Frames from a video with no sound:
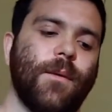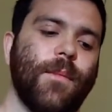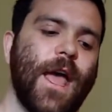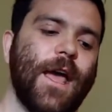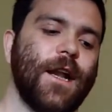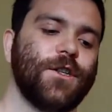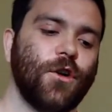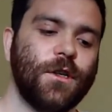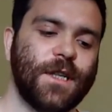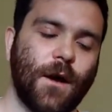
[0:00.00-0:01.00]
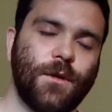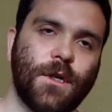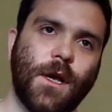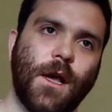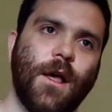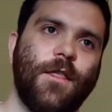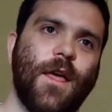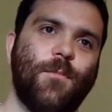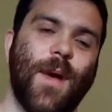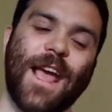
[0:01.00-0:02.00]
And it turns out
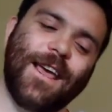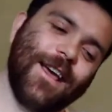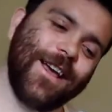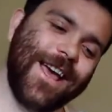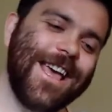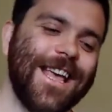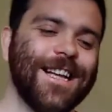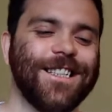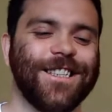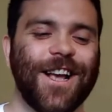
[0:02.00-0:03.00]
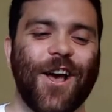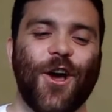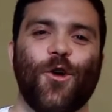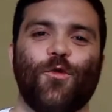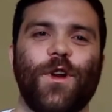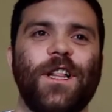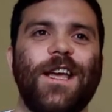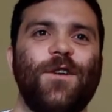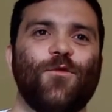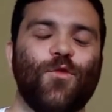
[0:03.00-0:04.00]
that banking is
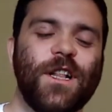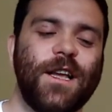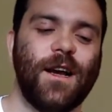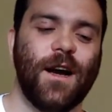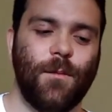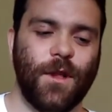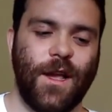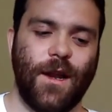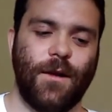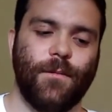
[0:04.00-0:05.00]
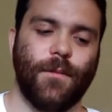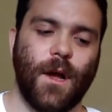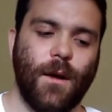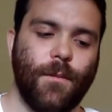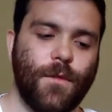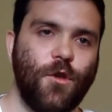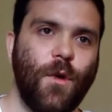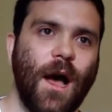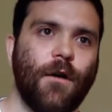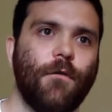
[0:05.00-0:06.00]
really, really complicated. You
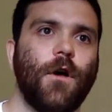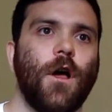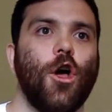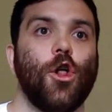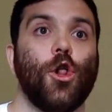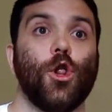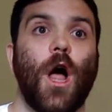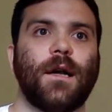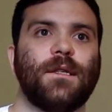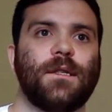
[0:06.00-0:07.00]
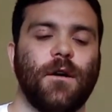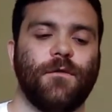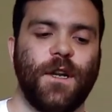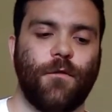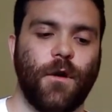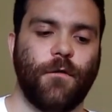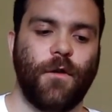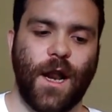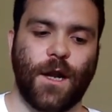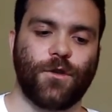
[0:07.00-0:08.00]
have lots of different
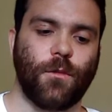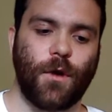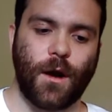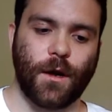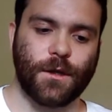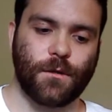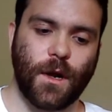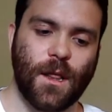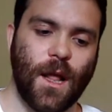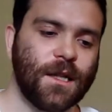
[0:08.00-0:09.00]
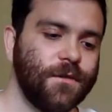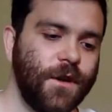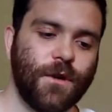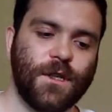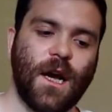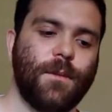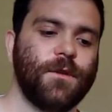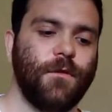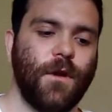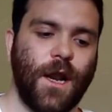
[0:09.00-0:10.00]
financial products, right? Lots of different types
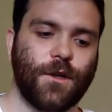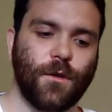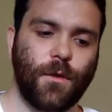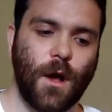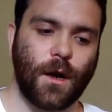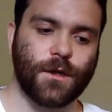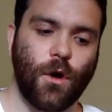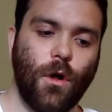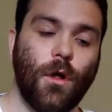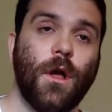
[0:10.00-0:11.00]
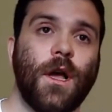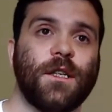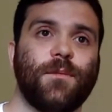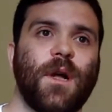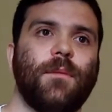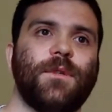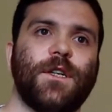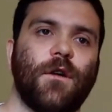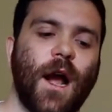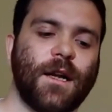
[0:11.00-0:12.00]
of financial products, all sometimes
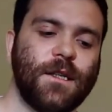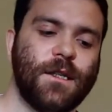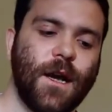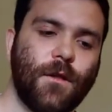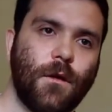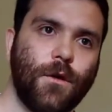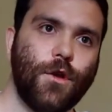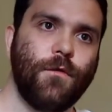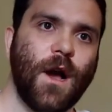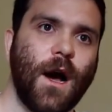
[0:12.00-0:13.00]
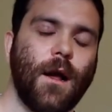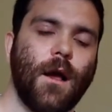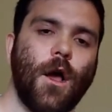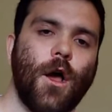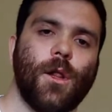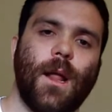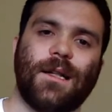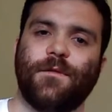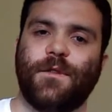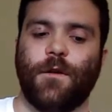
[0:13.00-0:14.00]
interacting together. You've got
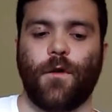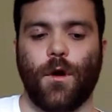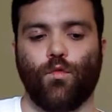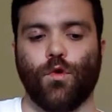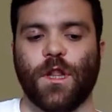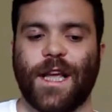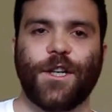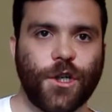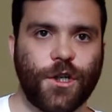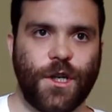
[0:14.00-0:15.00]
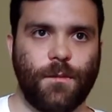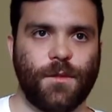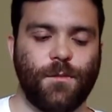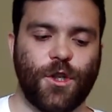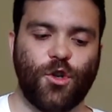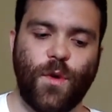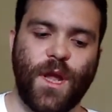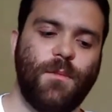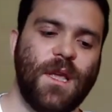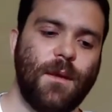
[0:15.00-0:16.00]
lots of different relationships
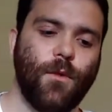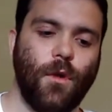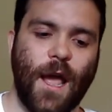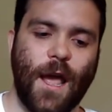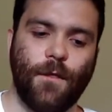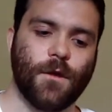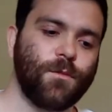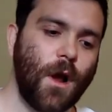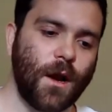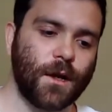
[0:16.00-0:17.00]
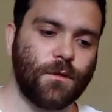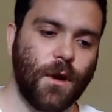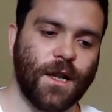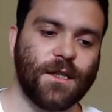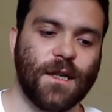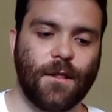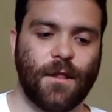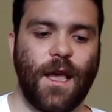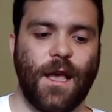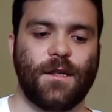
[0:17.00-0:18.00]
between people and those products, right? It's not the
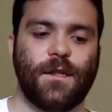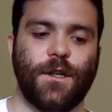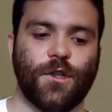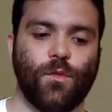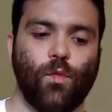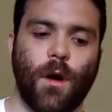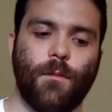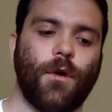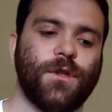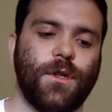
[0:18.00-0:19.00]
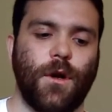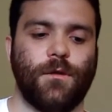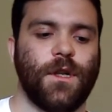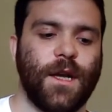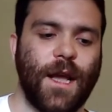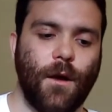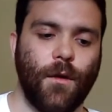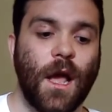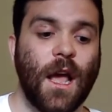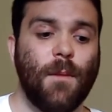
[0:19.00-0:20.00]
case that just one person owns an account.
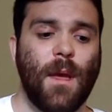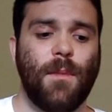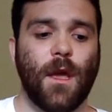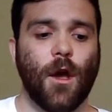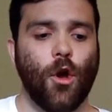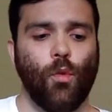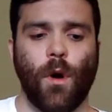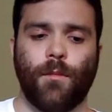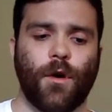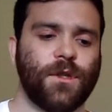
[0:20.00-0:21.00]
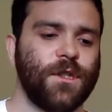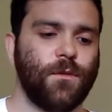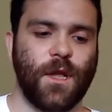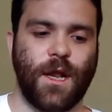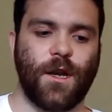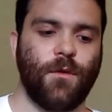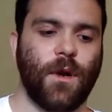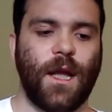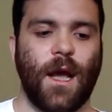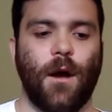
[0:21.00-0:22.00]
Maybe one person is related to an
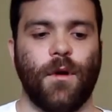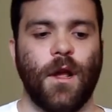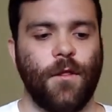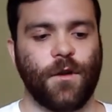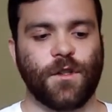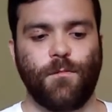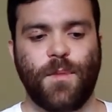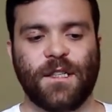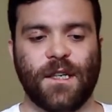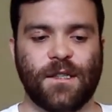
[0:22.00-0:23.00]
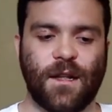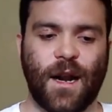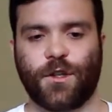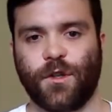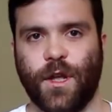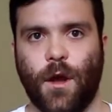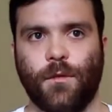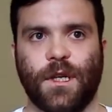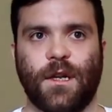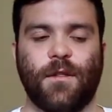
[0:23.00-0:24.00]
account. There's a business that actually
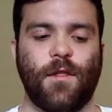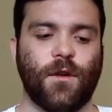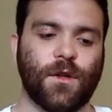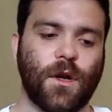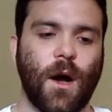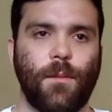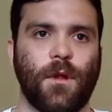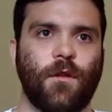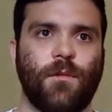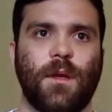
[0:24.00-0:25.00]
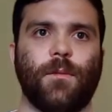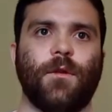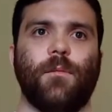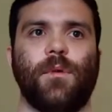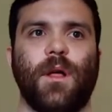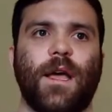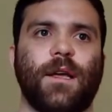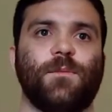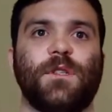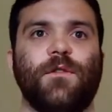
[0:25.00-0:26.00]
owns it, and then there's a couple other people that play
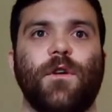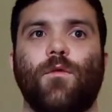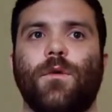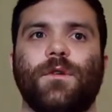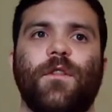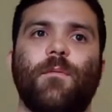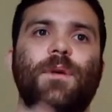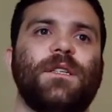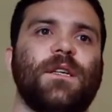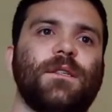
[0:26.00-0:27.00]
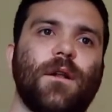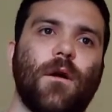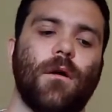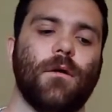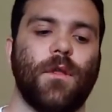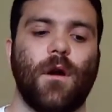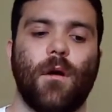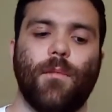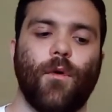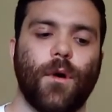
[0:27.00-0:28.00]
specific roles on the business that are
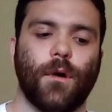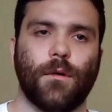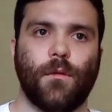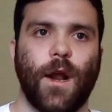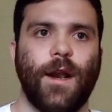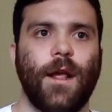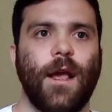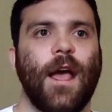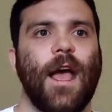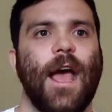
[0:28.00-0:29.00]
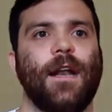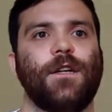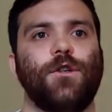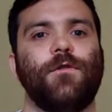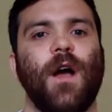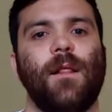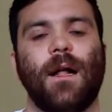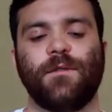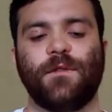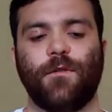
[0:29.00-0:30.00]
important, right? And you've got
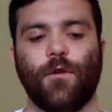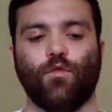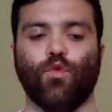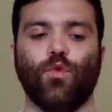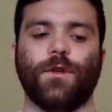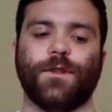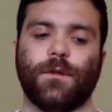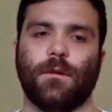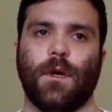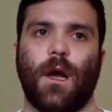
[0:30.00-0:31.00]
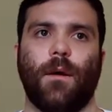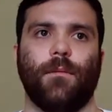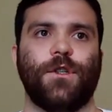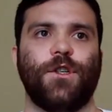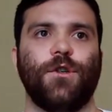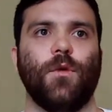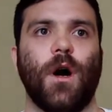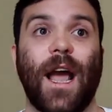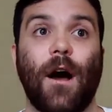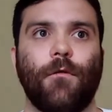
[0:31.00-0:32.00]
lots of different rules to
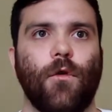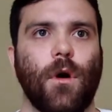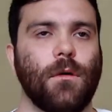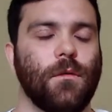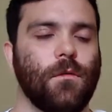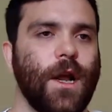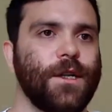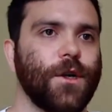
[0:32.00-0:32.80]
account for, right?